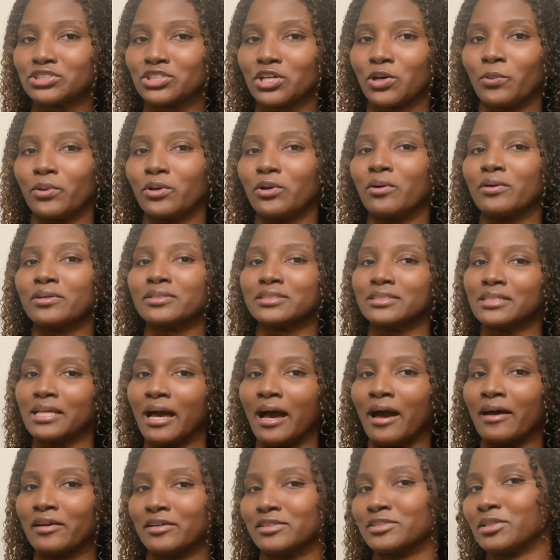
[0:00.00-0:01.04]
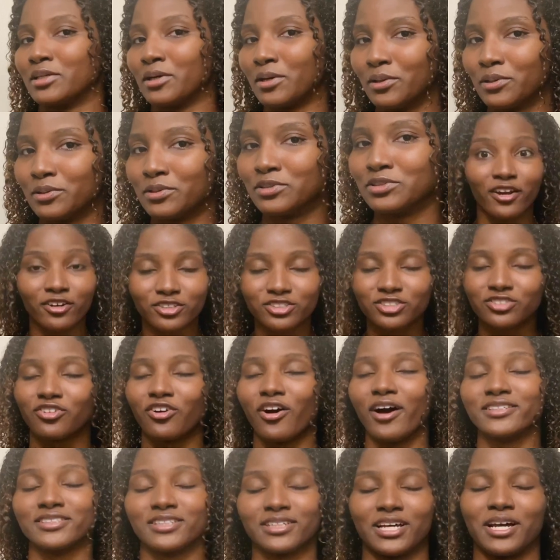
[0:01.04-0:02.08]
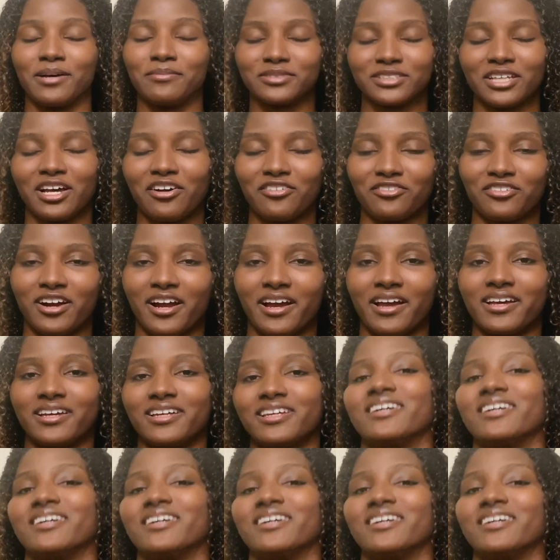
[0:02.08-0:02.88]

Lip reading: So we're gonna see how this goes. Fingers crossed it comes out right.